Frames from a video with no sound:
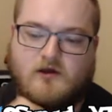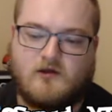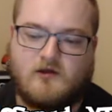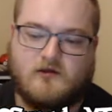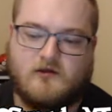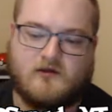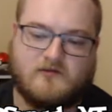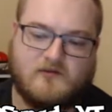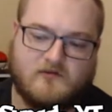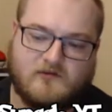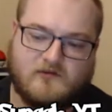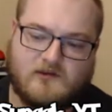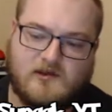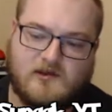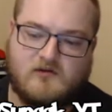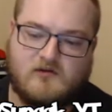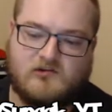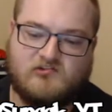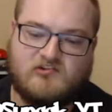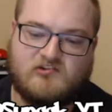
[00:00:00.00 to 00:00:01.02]
Lostelle's a
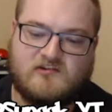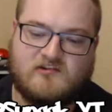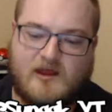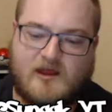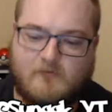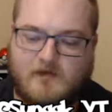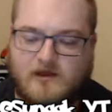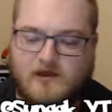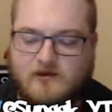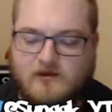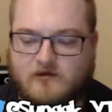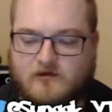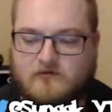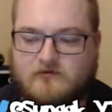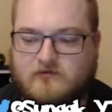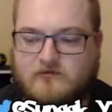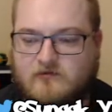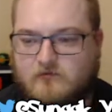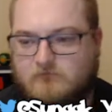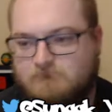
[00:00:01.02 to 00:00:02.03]
cutie. She's got my
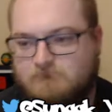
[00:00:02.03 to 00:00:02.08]
looks.